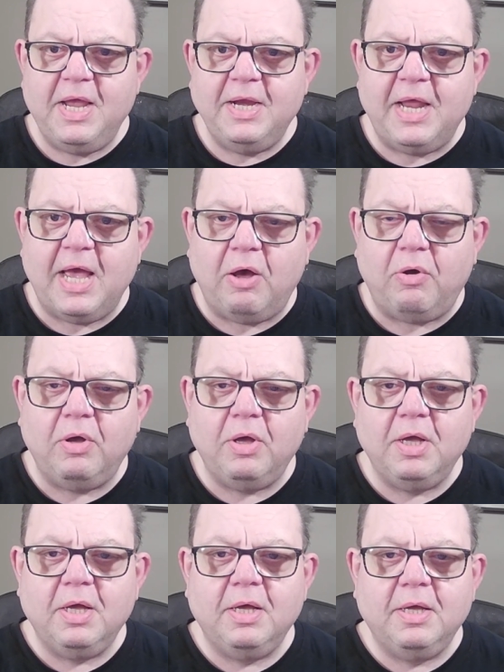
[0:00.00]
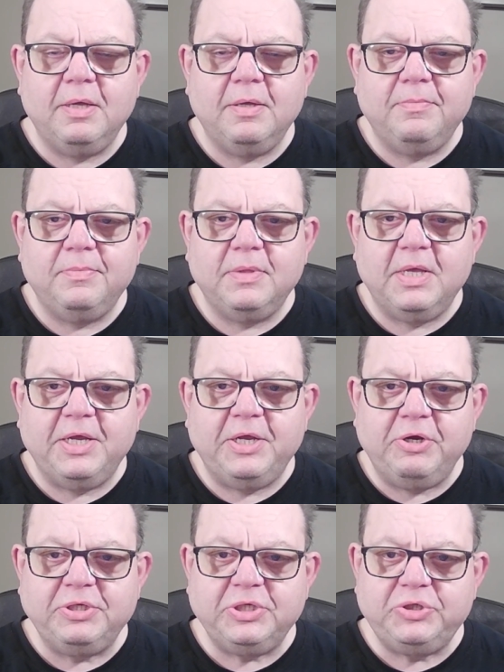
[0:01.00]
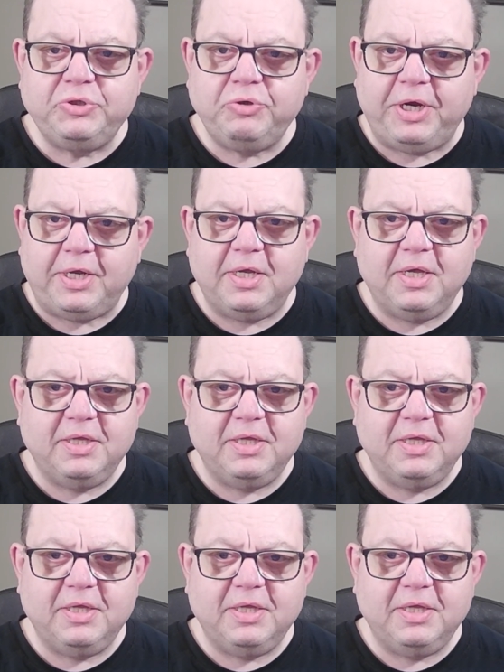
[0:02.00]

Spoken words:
Now, here's a trick